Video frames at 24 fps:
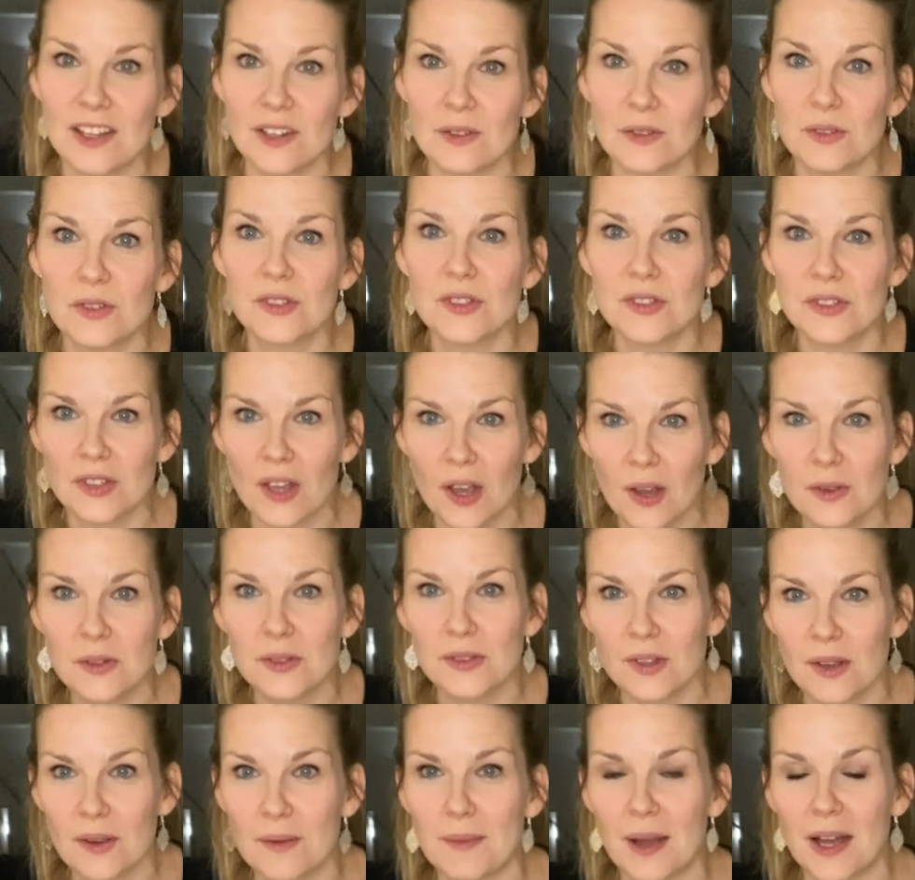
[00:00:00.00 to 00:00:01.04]
you so,
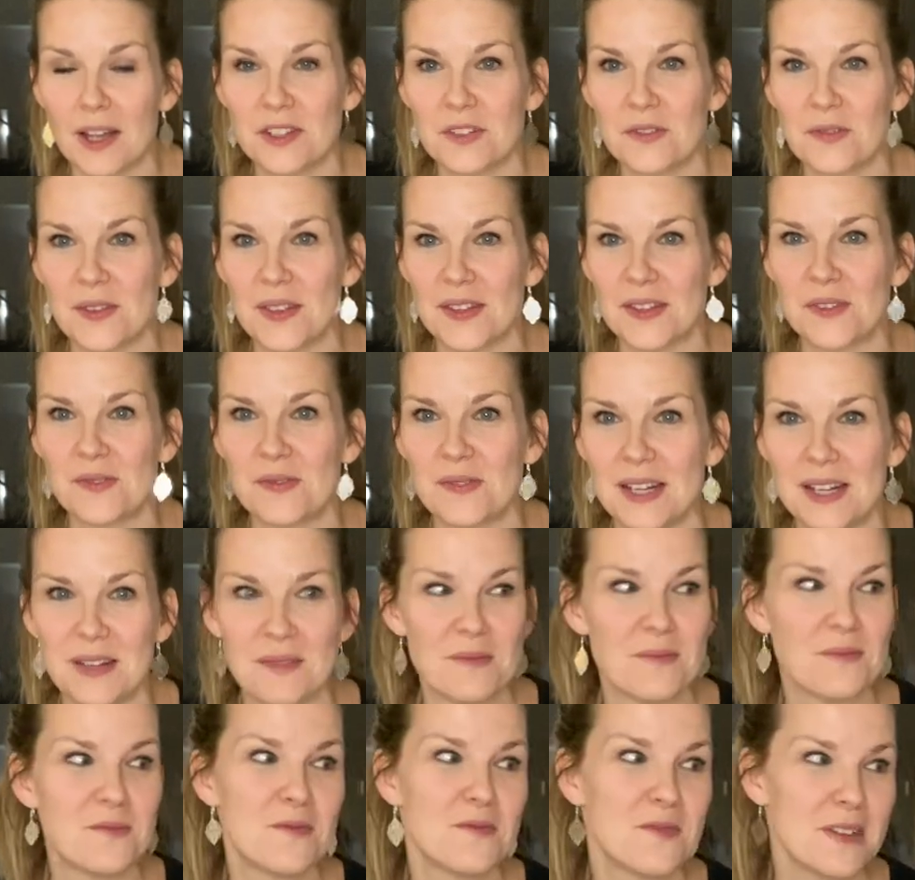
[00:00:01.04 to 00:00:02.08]
so much for this
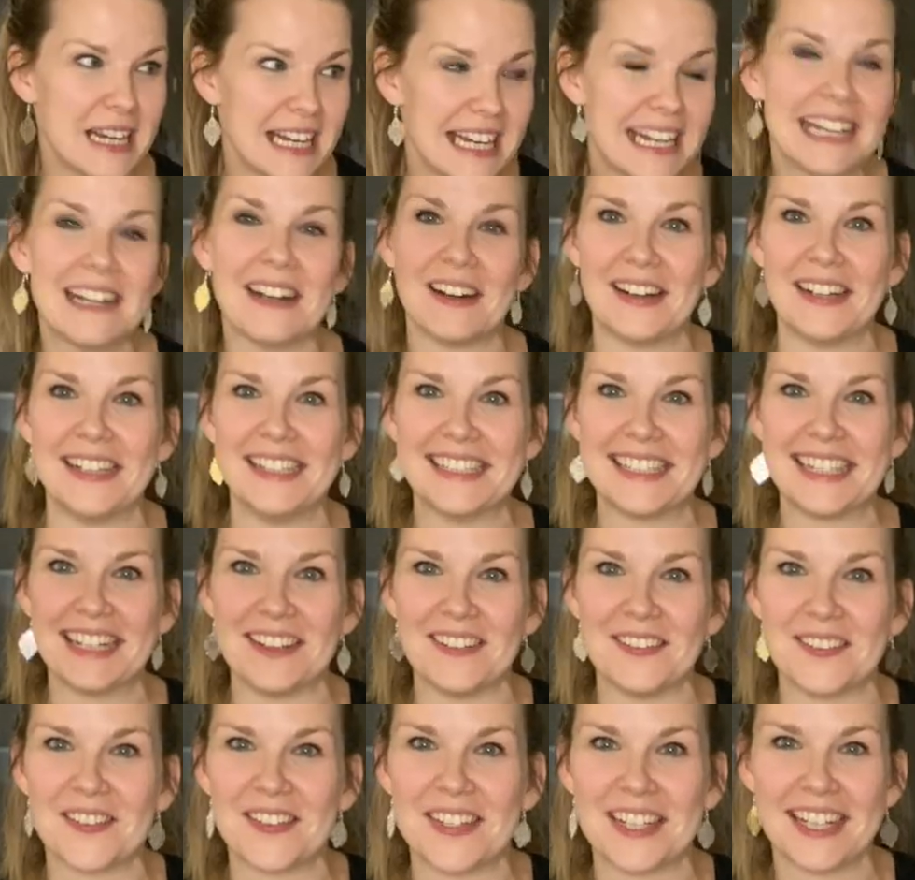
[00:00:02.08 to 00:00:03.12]
really, really kind
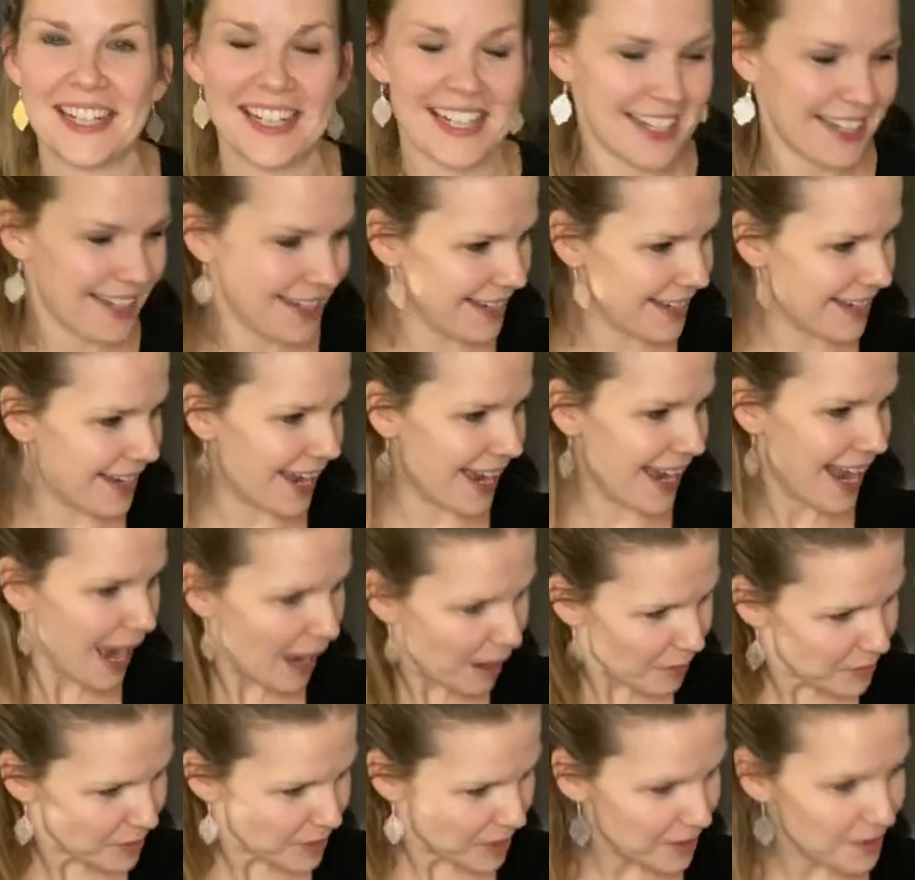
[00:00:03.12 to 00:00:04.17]
gift. I
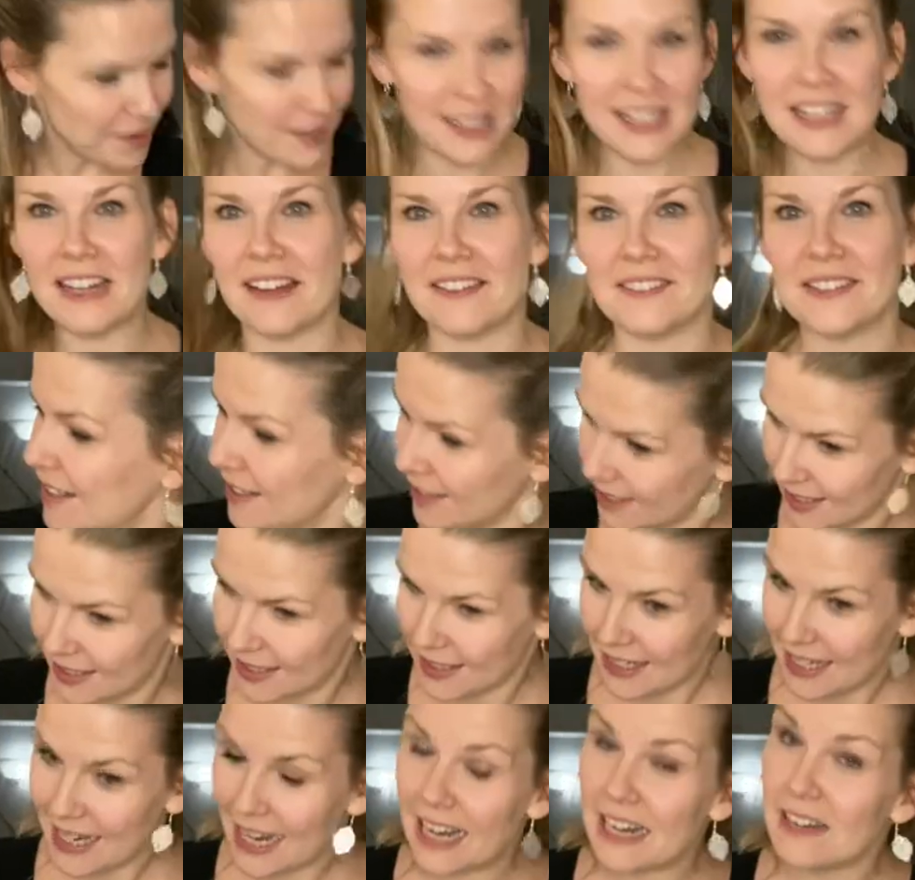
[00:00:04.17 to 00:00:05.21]
absolutely love it.
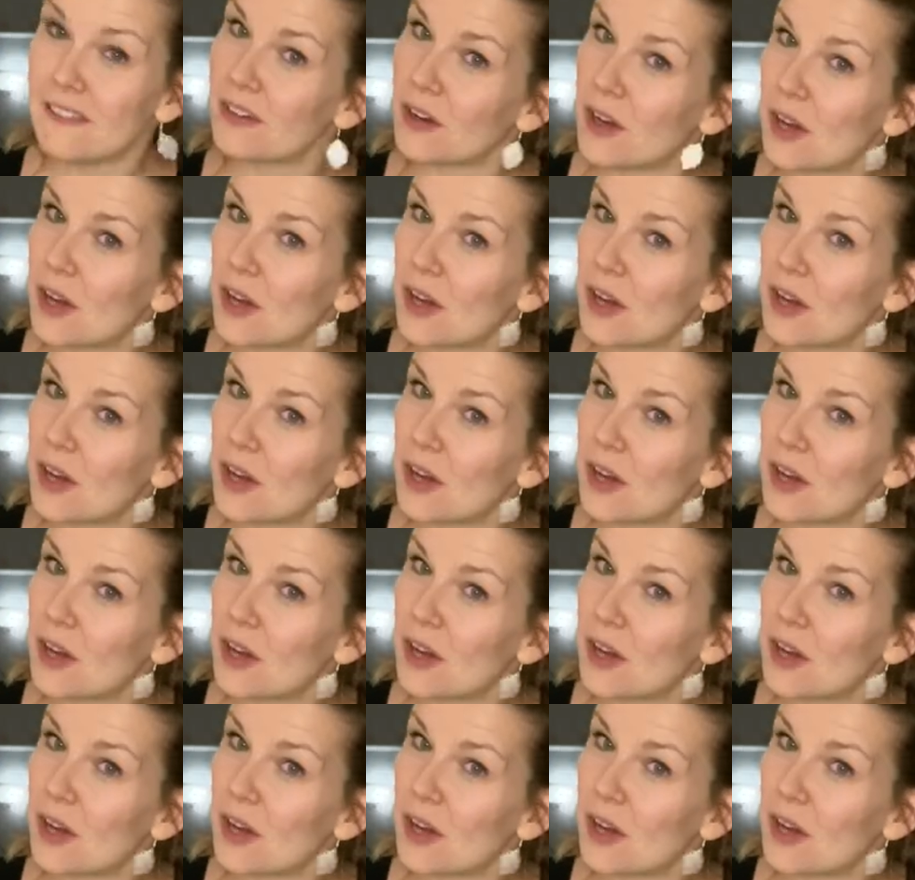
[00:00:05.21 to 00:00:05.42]
And if a